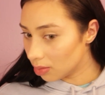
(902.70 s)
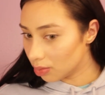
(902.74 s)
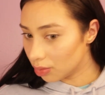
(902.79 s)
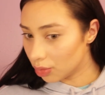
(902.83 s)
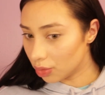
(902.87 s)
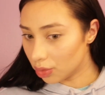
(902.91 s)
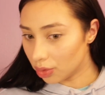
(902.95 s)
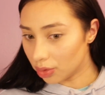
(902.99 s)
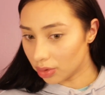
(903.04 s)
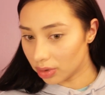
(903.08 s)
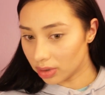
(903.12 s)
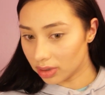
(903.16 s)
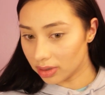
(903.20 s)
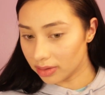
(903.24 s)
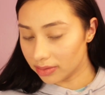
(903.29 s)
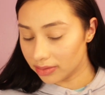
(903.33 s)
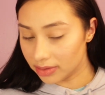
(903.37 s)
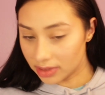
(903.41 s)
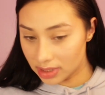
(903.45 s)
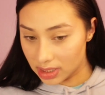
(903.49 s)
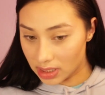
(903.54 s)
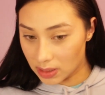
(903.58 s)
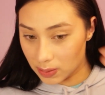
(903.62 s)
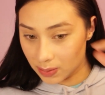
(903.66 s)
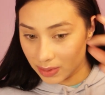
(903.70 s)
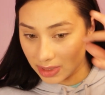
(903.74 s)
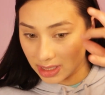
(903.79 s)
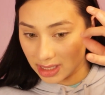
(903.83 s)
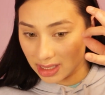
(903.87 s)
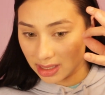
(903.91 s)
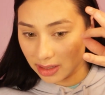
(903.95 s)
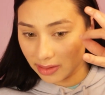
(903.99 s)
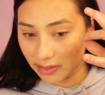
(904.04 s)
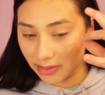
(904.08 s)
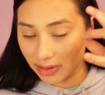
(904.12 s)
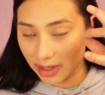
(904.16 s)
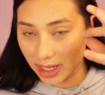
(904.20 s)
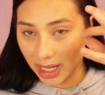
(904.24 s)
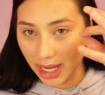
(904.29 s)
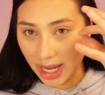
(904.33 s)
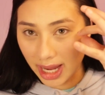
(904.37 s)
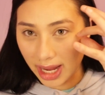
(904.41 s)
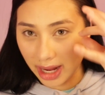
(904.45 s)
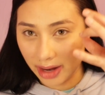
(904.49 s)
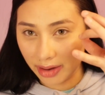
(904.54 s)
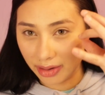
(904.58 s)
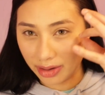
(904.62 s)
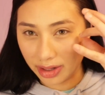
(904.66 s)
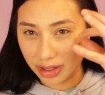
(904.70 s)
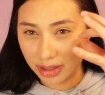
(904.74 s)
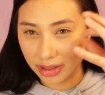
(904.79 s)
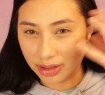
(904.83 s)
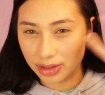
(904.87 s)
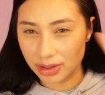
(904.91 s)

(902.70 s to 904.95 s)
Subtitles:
more of a specific area.